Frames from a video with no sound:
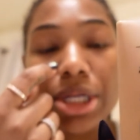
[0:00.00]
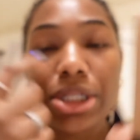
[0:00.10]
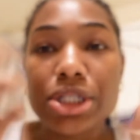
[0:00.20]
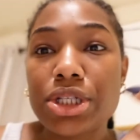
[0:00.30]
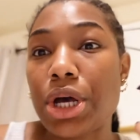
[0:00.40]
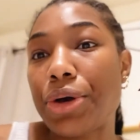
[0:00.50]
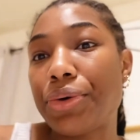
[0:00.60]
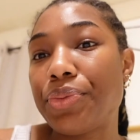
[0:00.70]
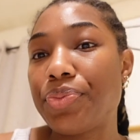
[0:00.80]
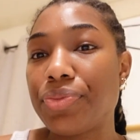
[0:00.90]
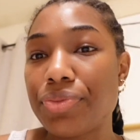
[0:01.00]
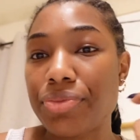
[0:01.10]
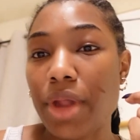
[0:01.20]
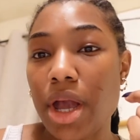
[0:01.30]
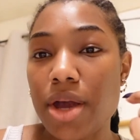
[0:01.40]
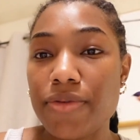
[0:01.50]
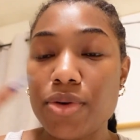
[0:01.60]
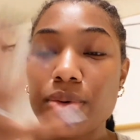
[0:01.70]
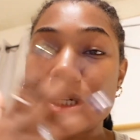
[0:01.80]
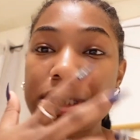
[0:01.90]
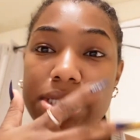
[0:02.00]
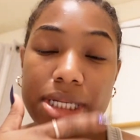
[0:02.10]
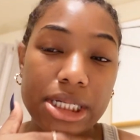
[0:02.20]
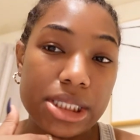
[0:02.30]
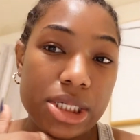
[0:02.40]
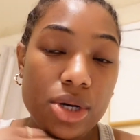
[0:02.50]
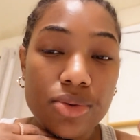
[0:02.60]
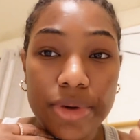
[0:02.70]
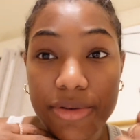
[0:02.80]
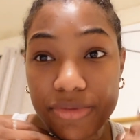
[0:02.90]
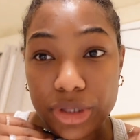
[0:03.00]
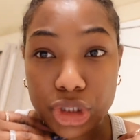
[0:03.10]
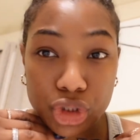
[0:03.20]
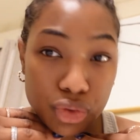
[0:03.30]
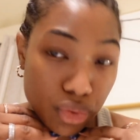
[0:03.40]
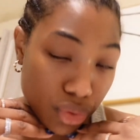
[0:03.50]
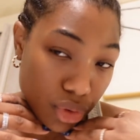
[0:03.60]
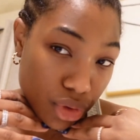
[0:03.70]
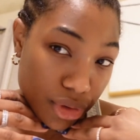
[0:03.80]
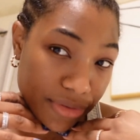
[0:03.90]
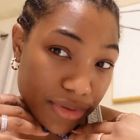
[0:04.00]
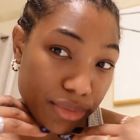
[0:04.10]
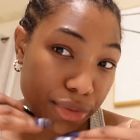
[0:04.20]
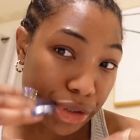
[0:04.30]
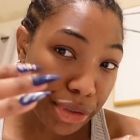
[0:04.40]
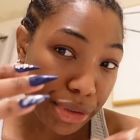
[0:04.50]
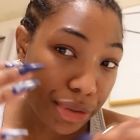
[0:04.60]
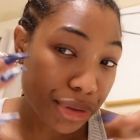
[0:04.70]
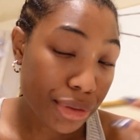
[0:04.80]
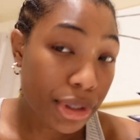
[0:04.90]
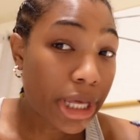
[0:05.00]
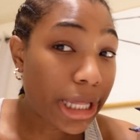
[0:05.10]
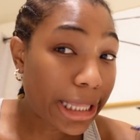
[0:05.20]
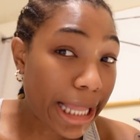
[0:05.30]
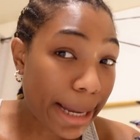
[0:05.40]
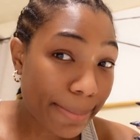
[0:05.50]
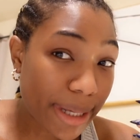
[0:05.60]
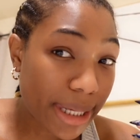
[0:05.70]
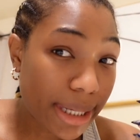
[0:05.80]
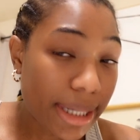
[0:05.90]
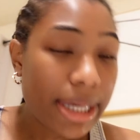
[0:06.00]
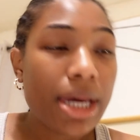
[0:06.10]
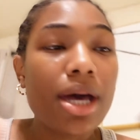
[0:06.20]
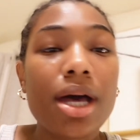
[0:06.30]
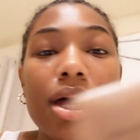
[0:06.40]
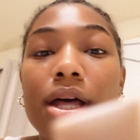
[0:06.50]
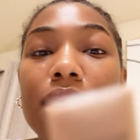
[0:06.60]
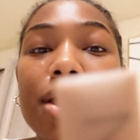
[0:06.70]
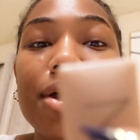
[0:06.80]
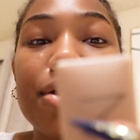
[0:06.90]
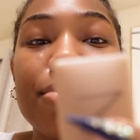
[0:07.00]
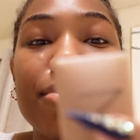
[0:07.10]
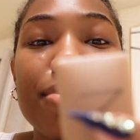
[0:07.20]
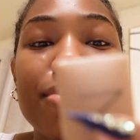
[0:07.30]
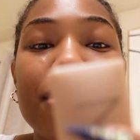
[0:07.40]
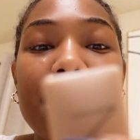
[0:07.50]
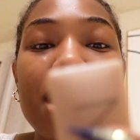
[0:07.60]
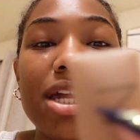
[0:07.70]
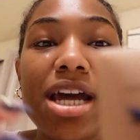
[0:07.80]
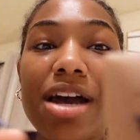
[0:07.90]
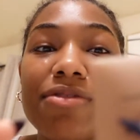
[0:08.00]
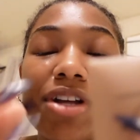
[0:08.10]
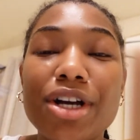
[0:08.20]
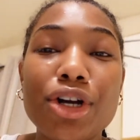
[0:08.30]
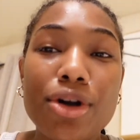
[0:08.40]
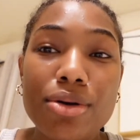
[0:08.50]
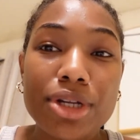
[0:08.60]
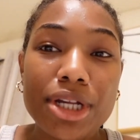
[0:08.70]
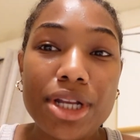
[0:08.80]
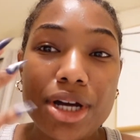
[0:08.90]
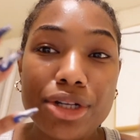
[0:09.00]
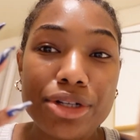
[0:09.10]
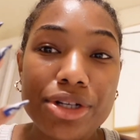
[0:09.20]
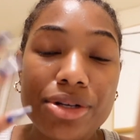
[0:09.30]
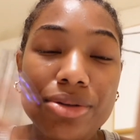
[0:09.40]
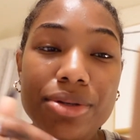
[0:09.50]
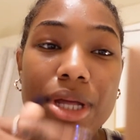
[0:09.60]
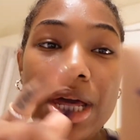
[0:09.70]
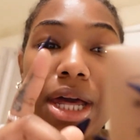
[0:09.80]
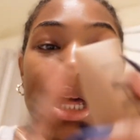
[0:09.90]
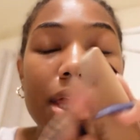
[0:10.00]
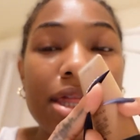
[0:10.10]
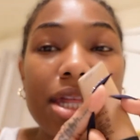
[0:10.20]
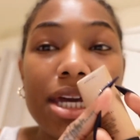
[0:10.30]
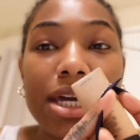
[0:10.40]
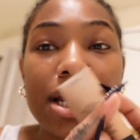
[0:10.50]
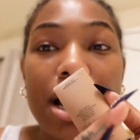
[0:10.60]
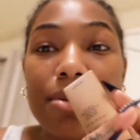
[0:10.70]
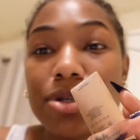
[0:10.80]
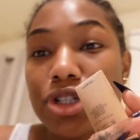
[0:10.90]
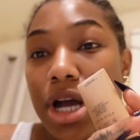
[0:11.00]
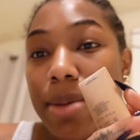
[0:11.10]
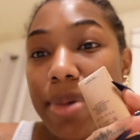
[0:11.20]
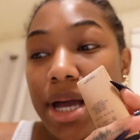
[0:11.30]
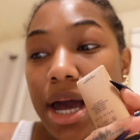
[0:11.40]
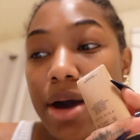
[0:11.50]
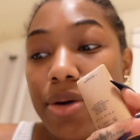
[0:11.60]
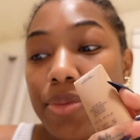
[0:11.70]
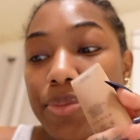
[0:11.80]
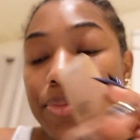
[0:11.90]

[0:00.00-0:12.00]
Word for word: So if you want a skin tone reference, girl, if you look like me and have like a golden undertone, then I would try Macau.